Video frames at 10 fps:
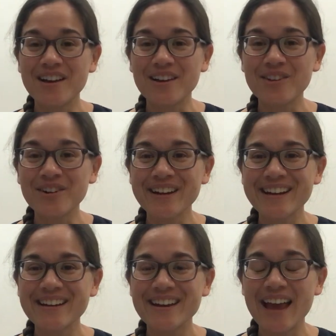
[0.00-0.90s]

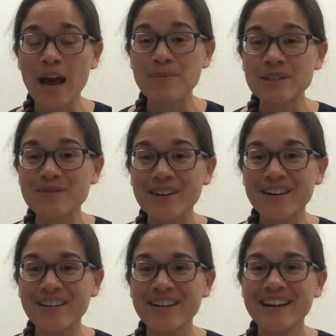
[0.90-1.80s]
learning
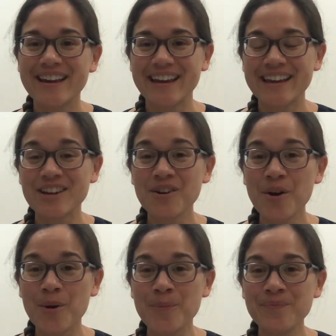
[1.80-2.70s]
atmosphere in your
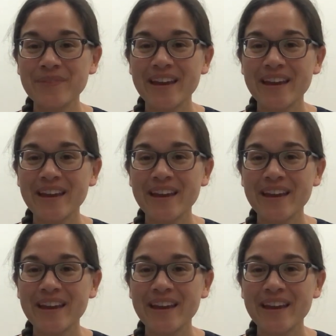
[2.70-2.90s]
home.